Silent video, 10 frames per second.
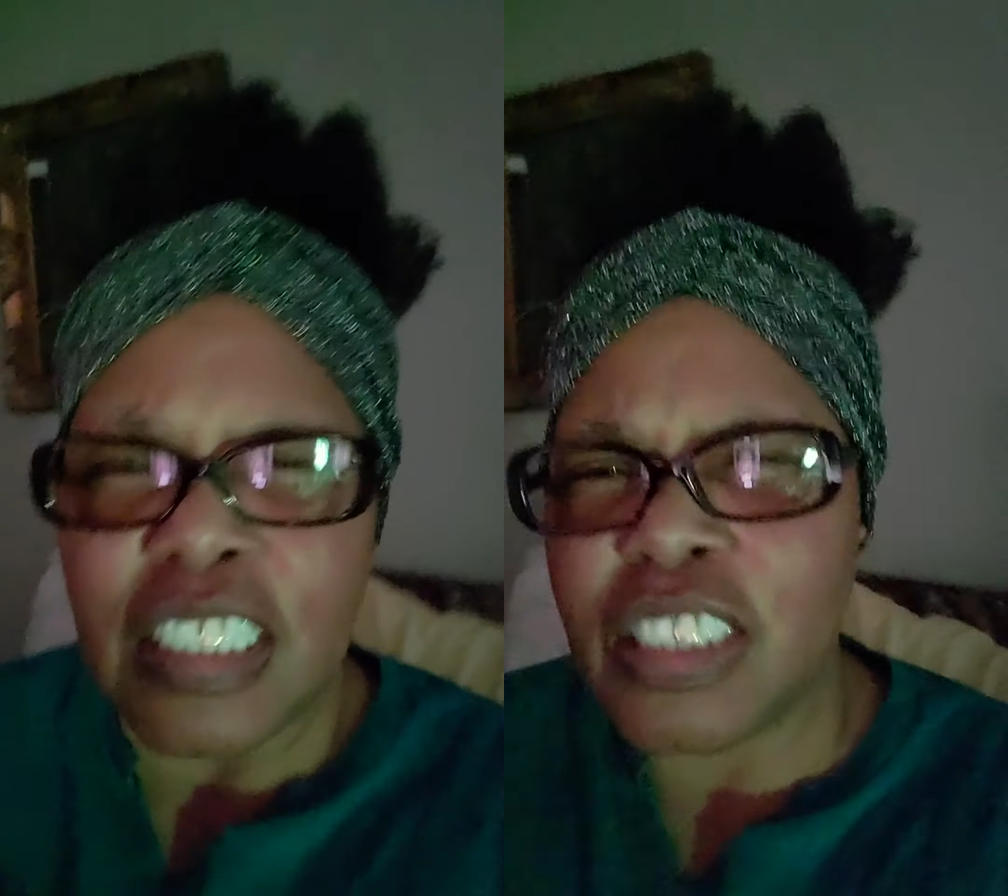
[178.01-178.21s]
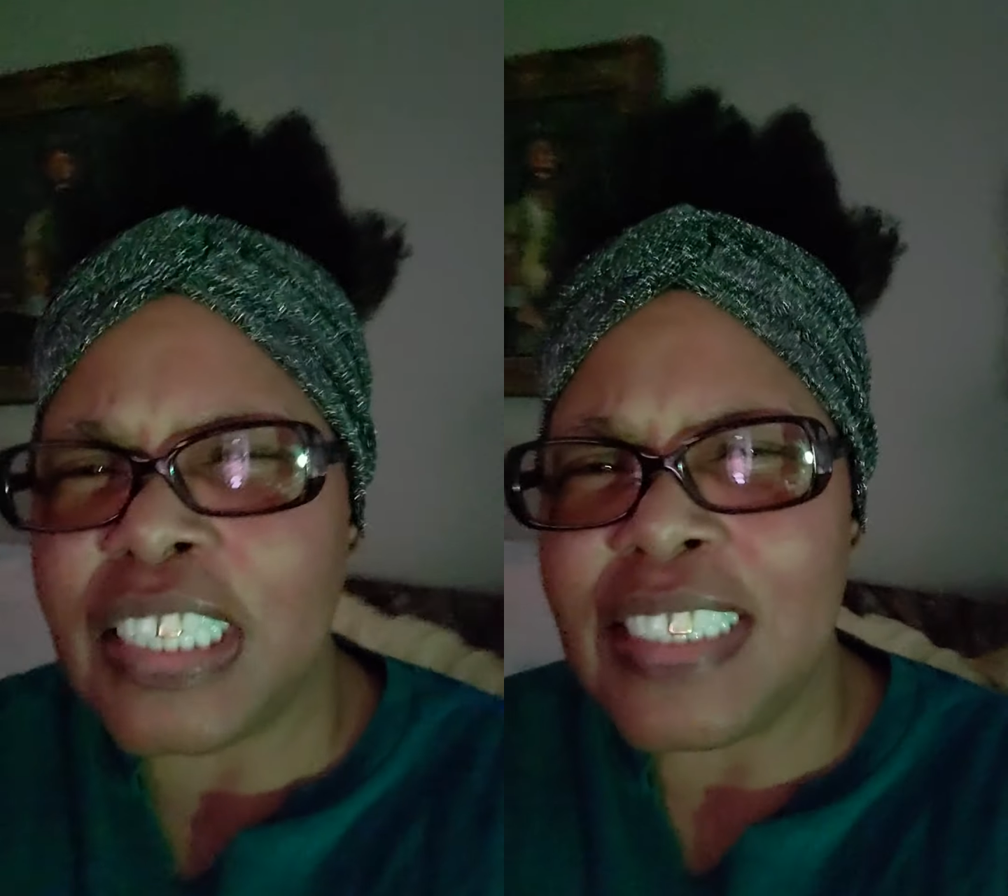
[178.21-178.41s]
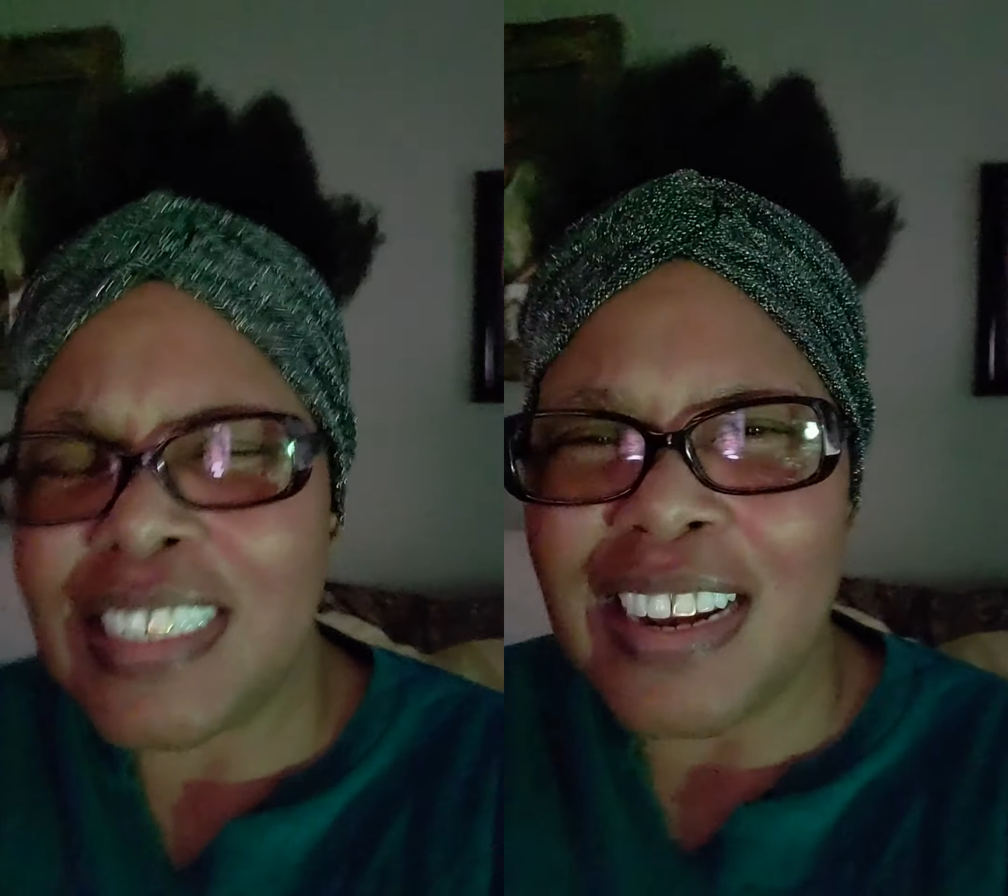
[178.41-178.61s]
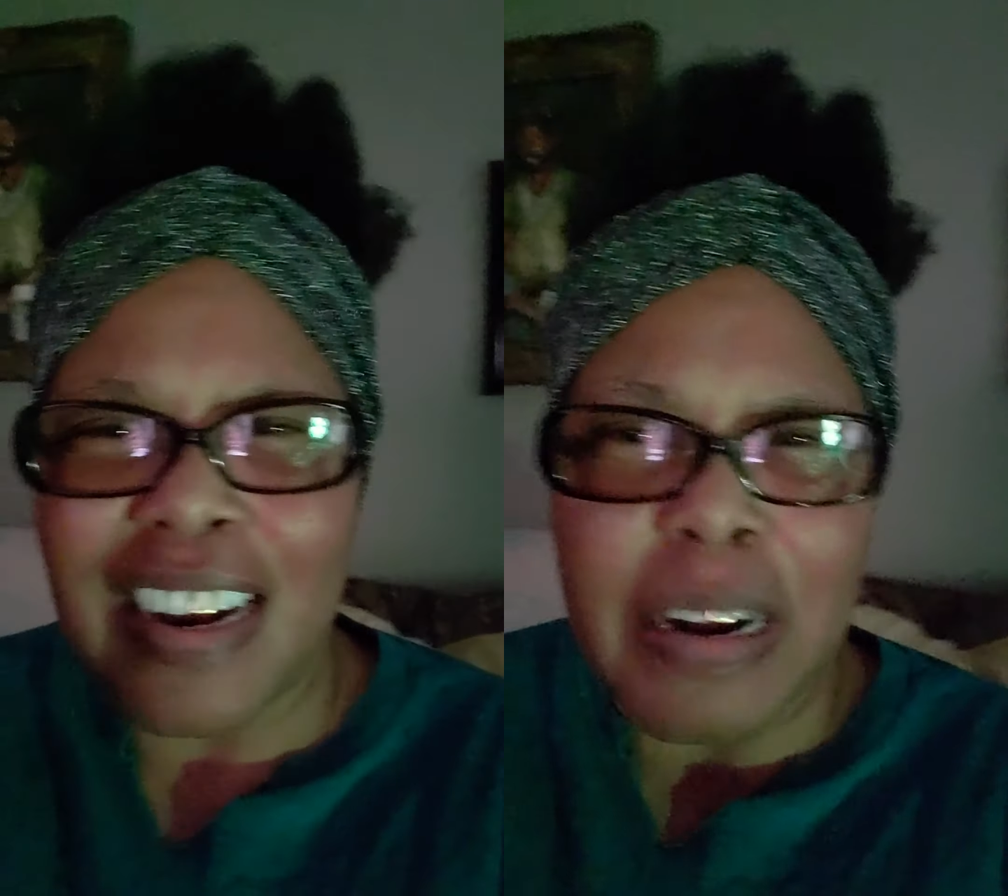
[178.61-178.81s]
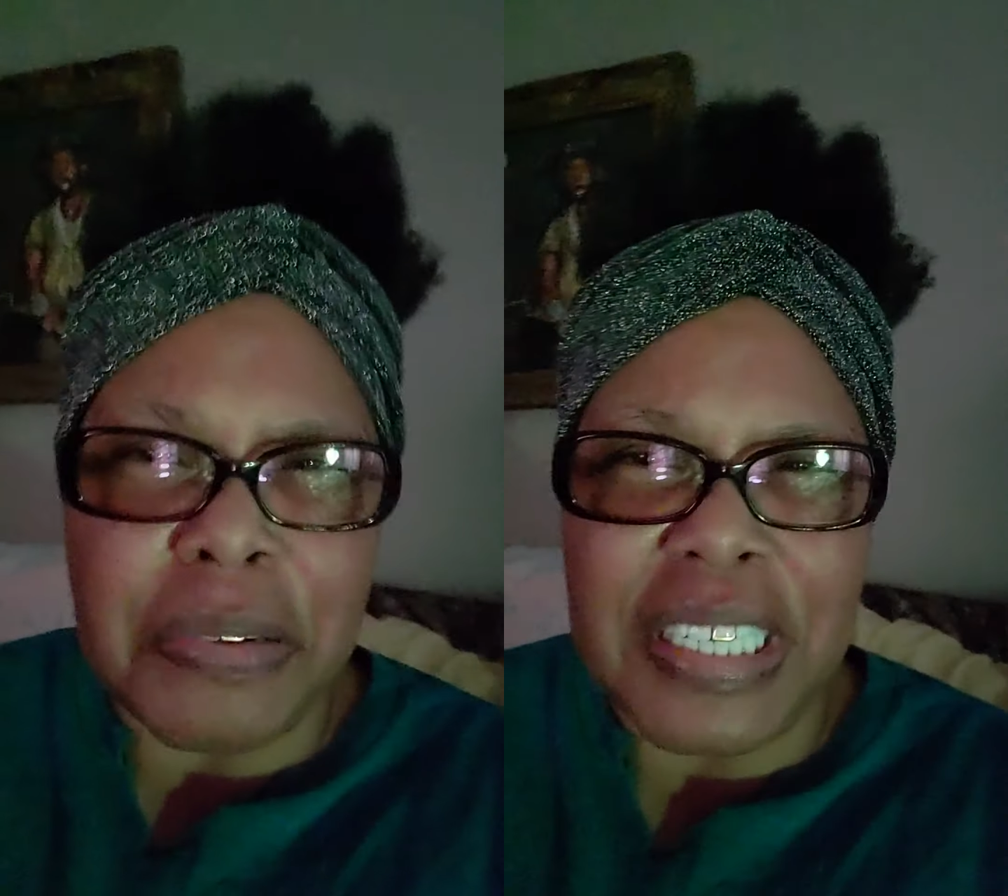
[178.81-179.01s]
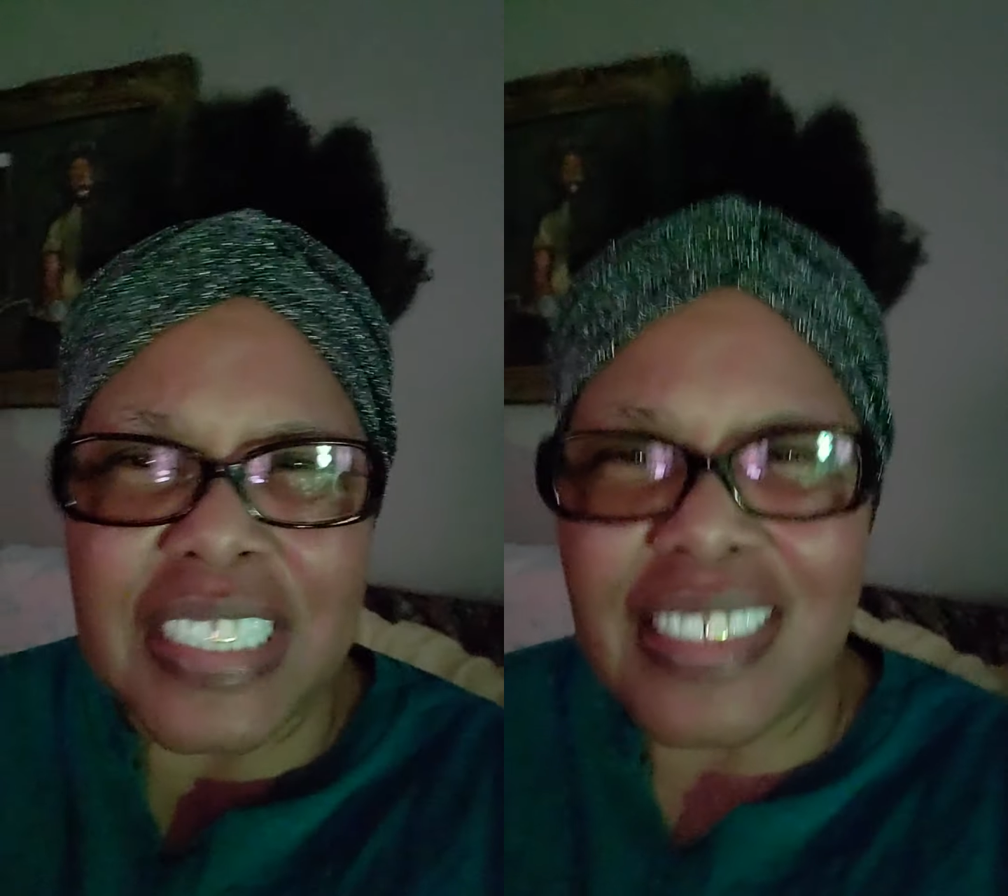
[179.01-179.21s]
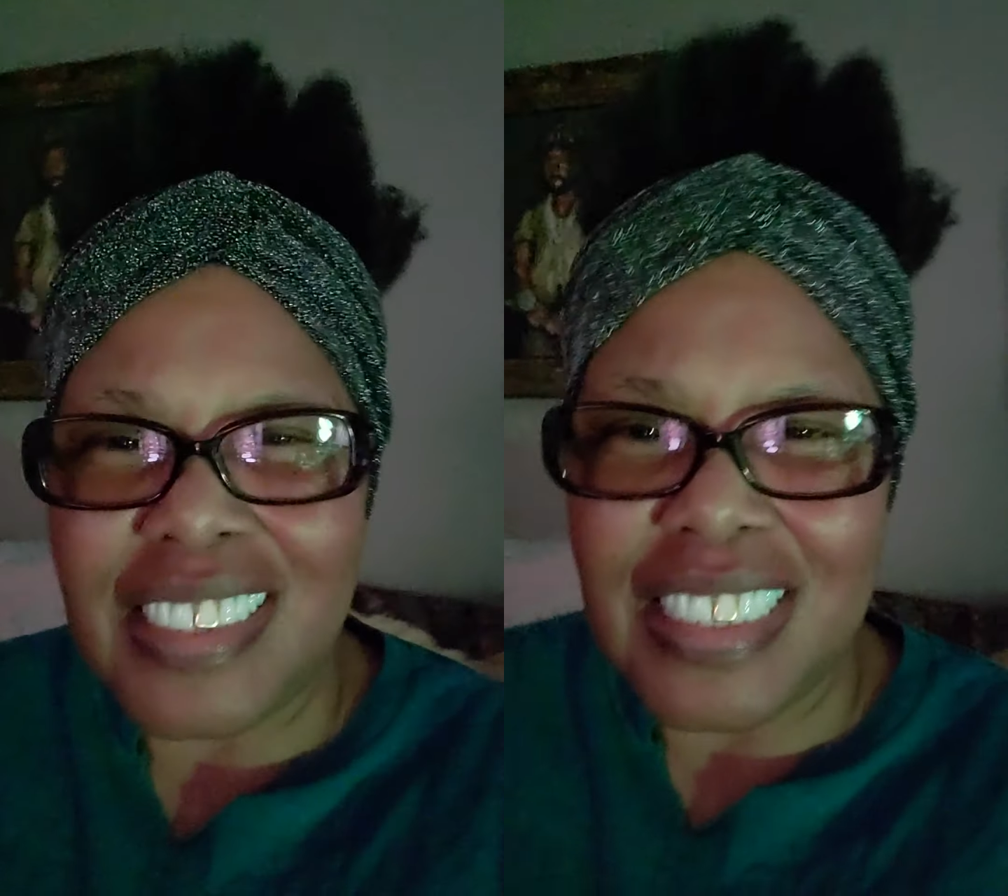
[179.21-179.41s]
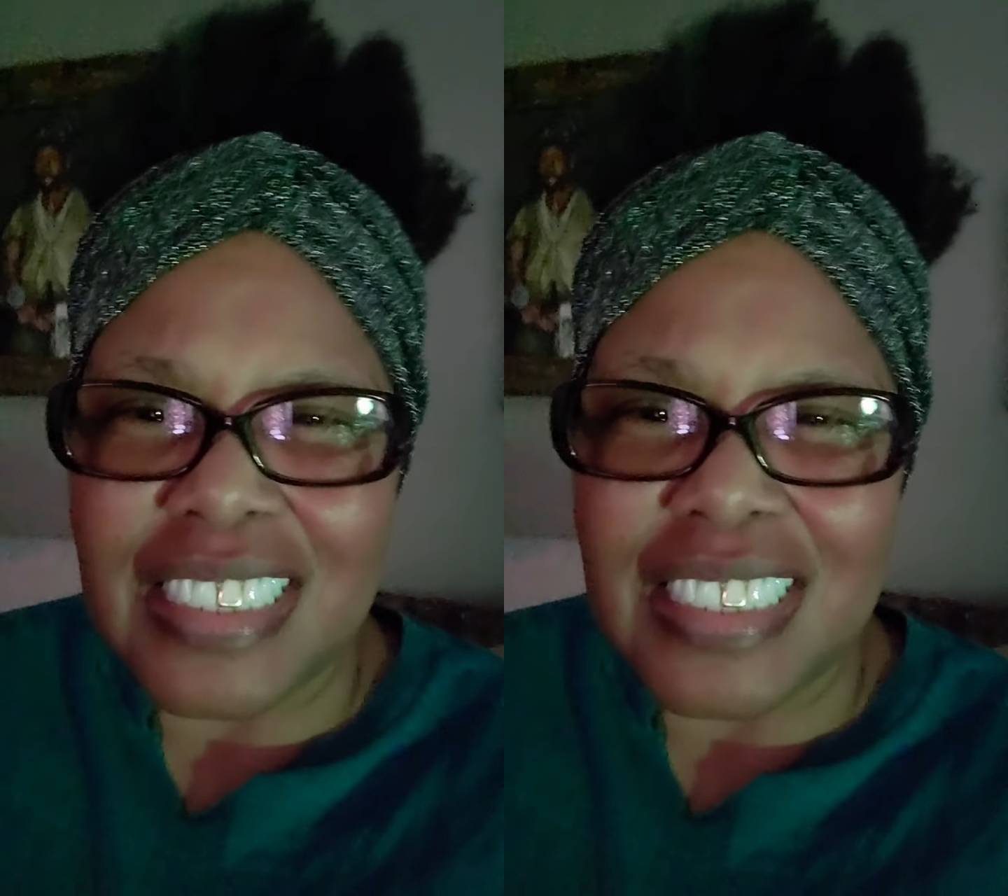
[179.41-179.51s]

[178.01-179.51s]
to these celebrities